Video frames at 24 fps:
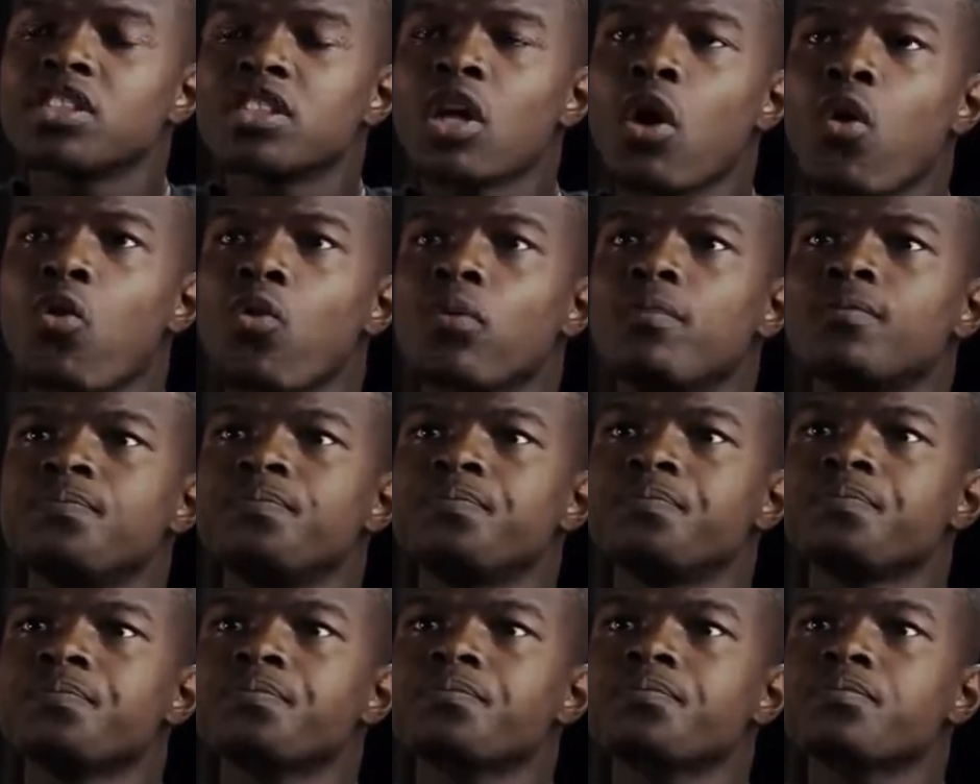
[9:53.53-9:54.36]

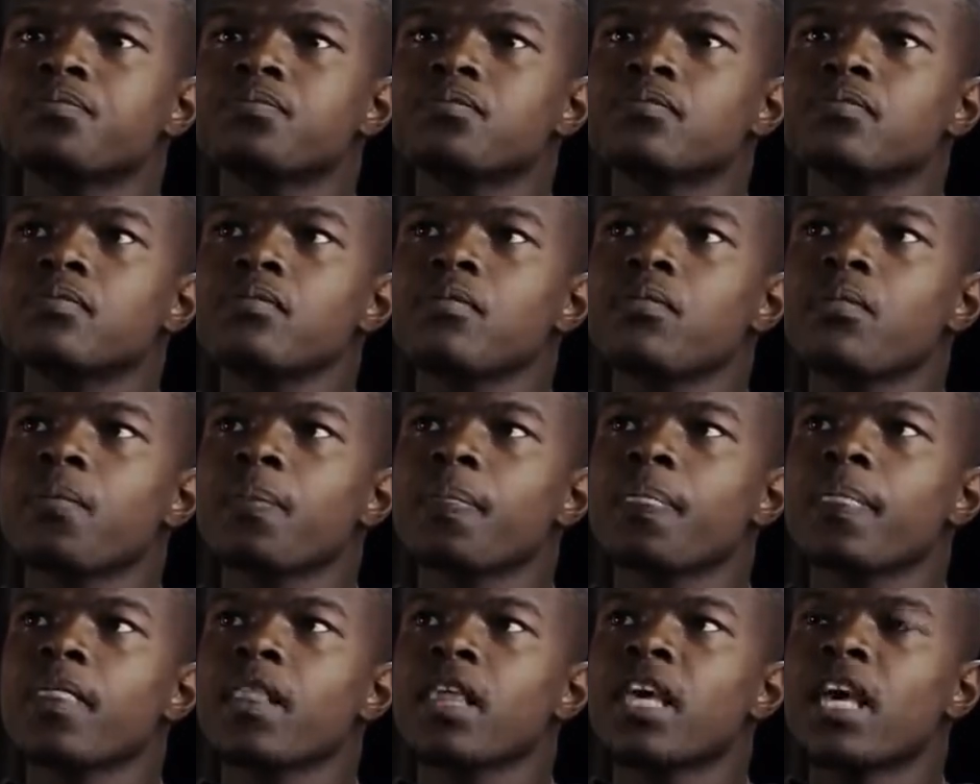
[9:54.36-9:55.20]
So
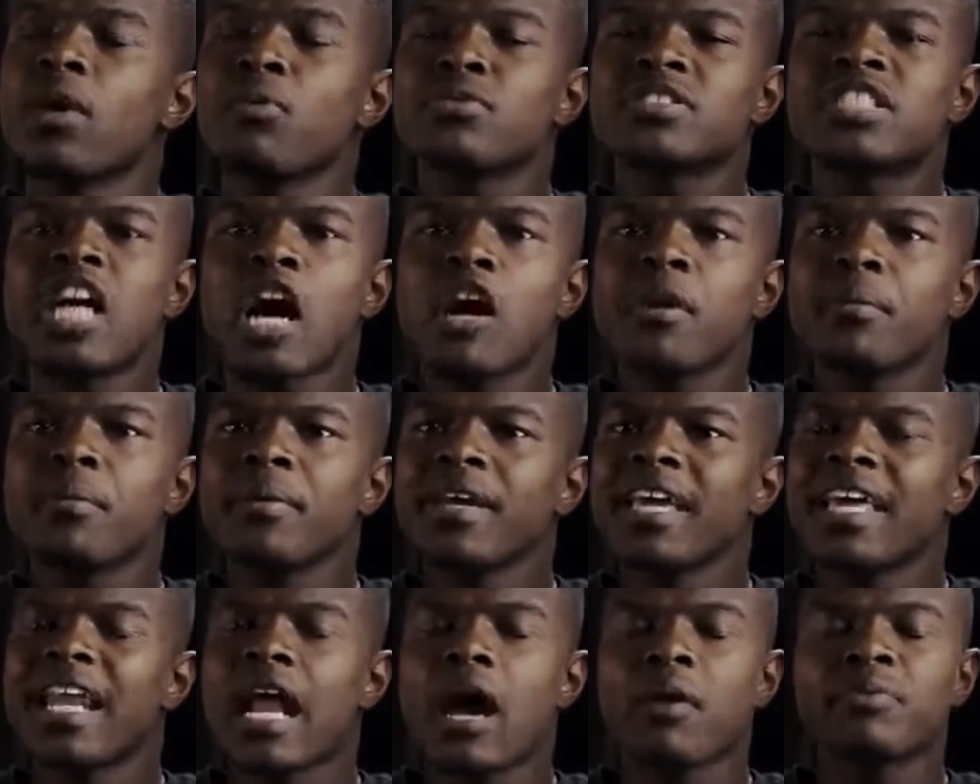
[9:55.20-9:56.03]
he was
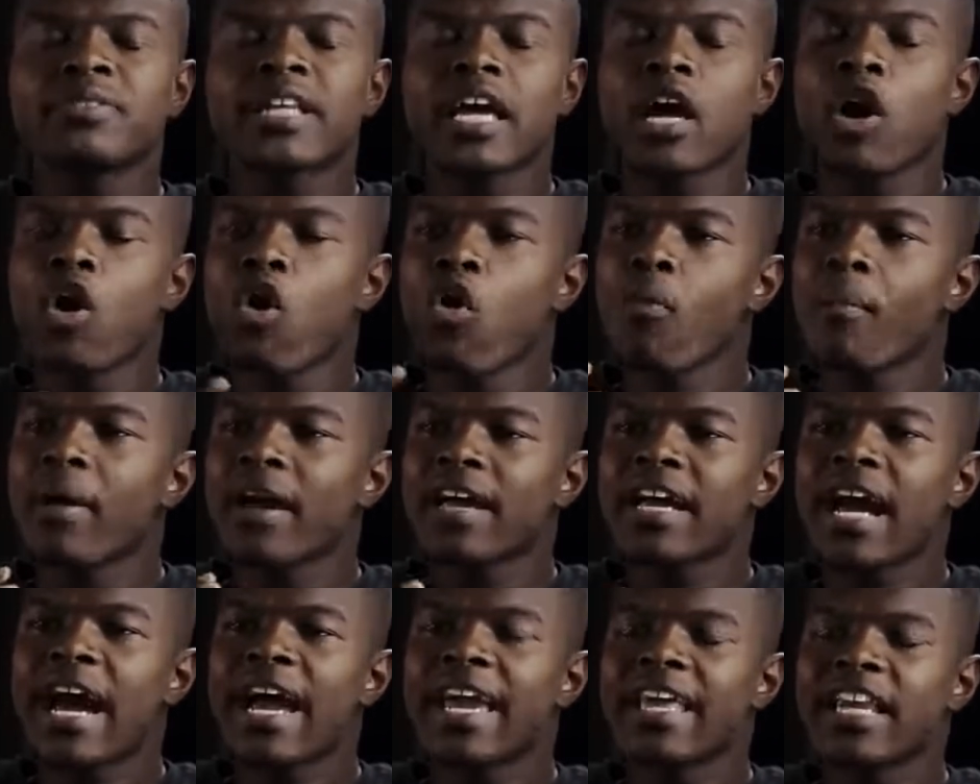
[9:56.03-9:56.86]
talking to me and I was like, oh
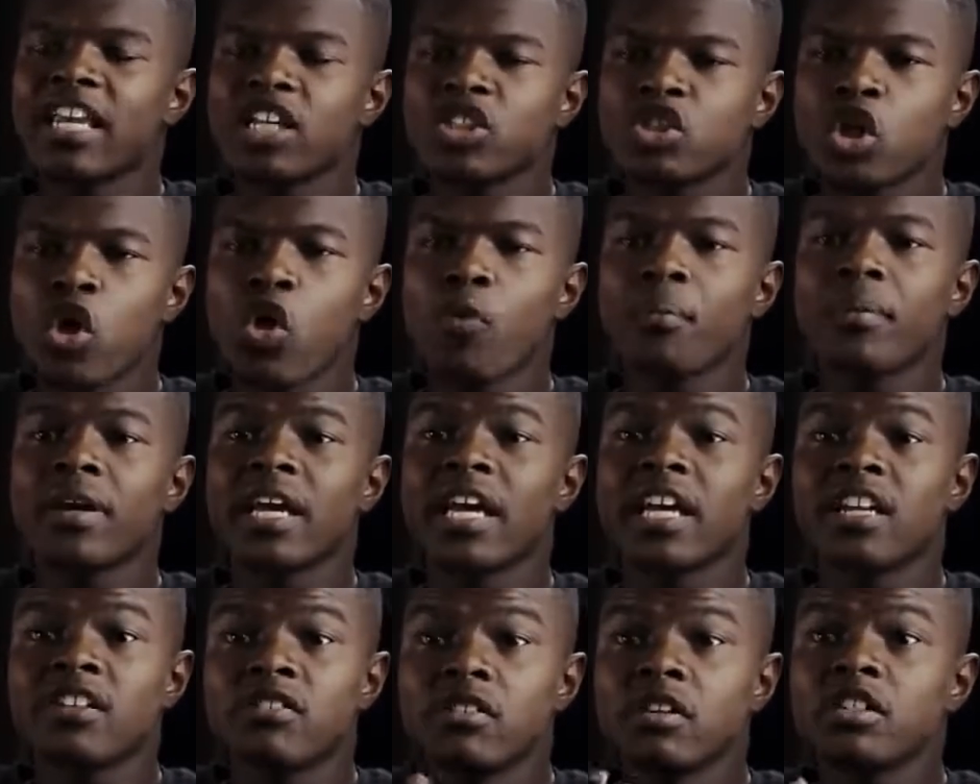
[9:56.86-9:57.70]
my God. And he told
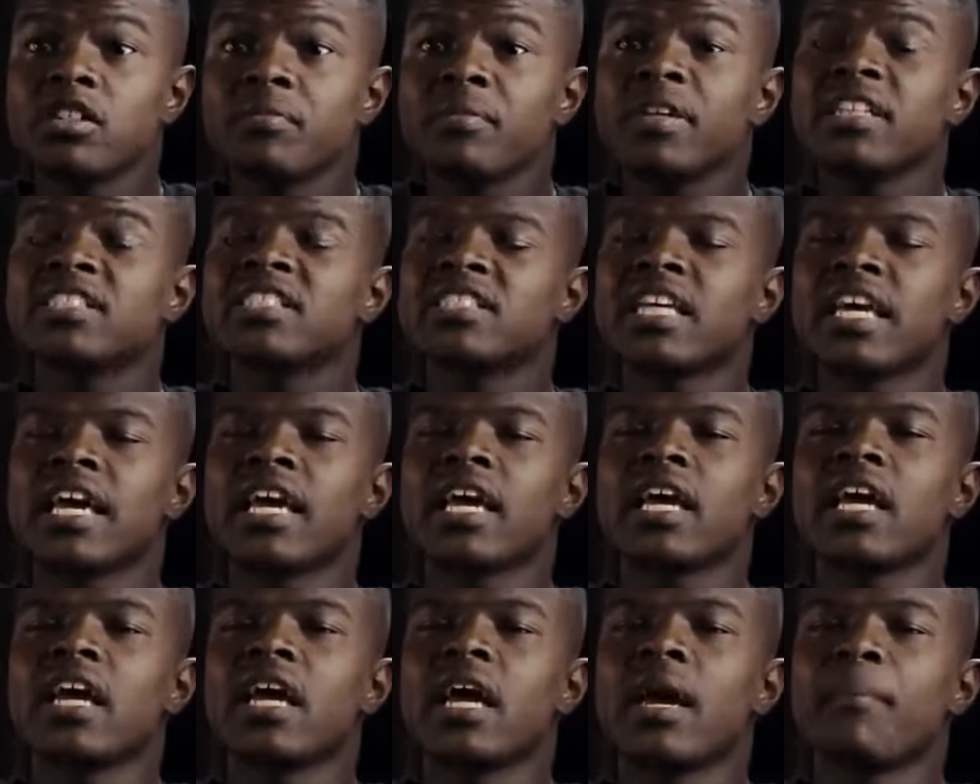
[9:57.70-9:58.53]
me, he looked at me and
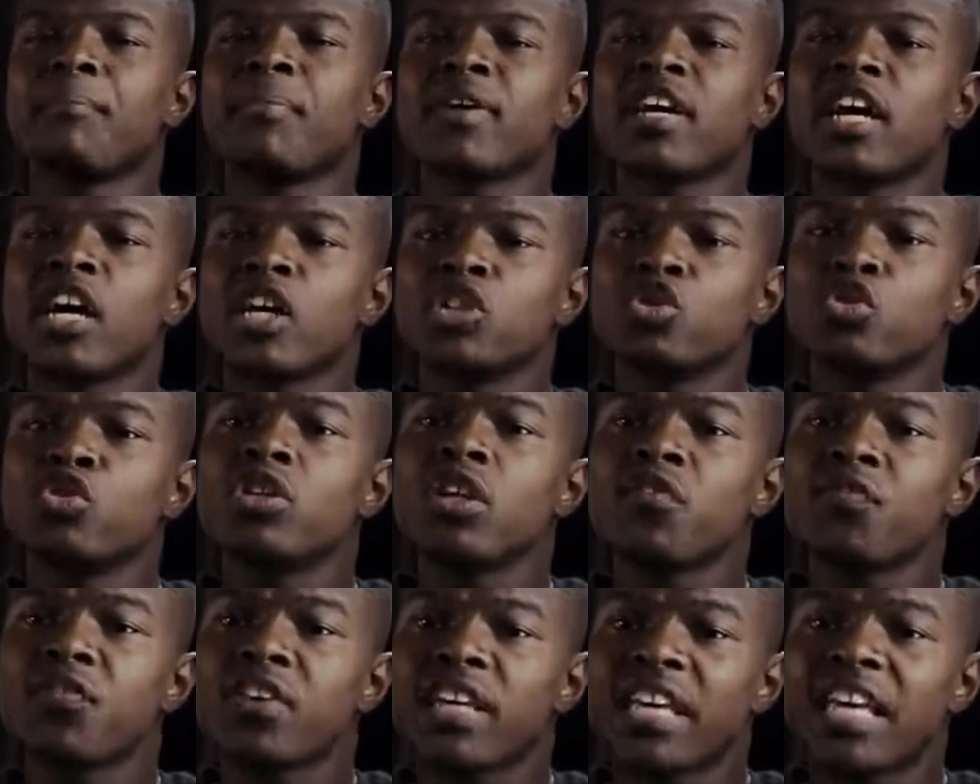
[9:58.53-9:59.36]
said,
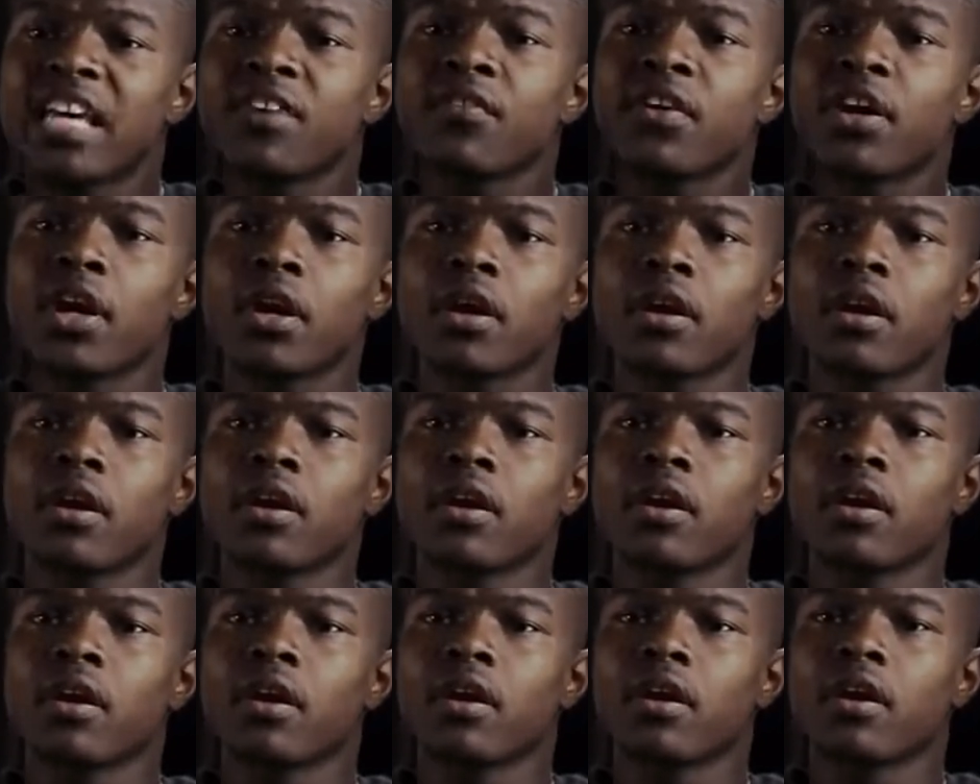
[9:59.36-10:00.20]
because you didn't forgive
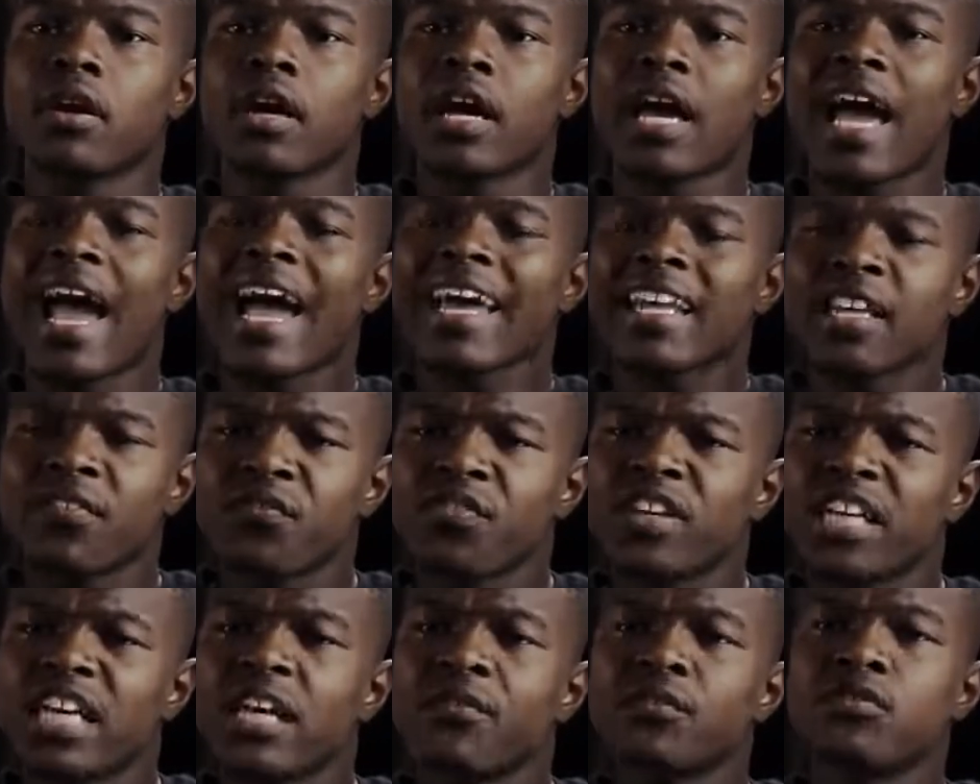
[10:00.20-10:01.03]
her, I
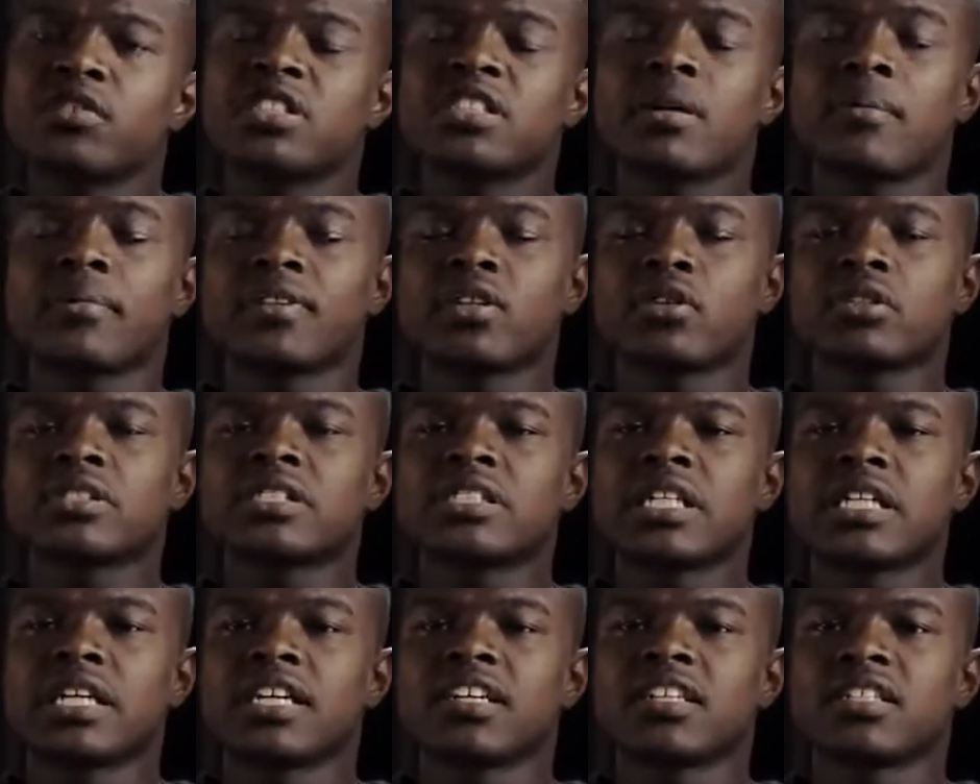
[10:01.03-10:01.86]
didn't forgive you some of
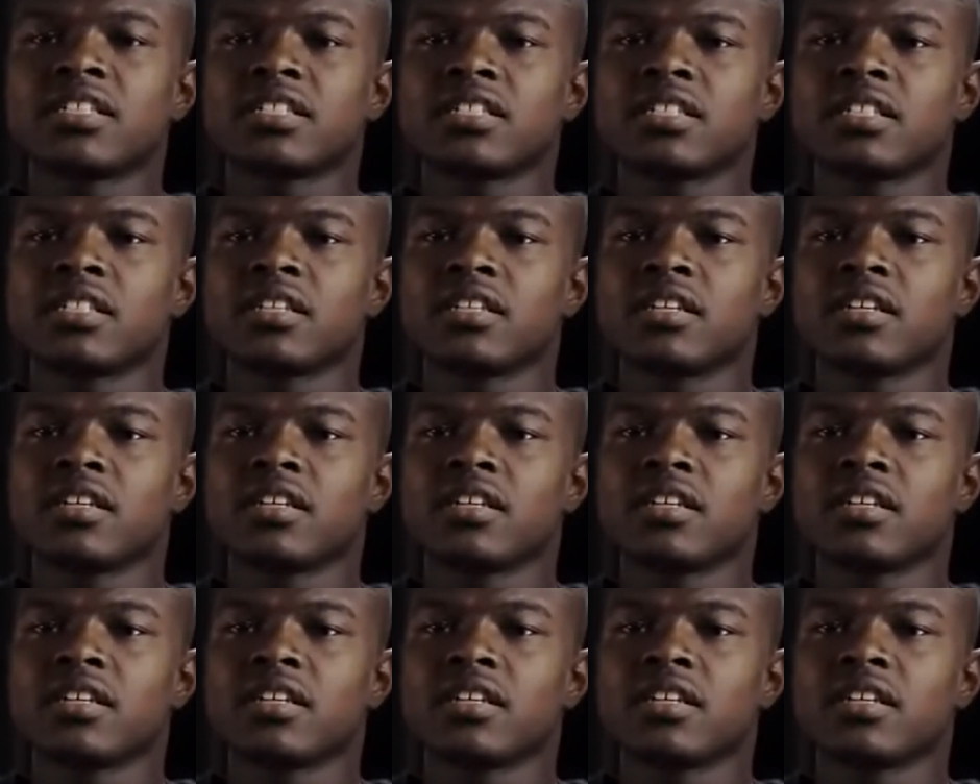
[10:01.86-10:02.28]
your sins.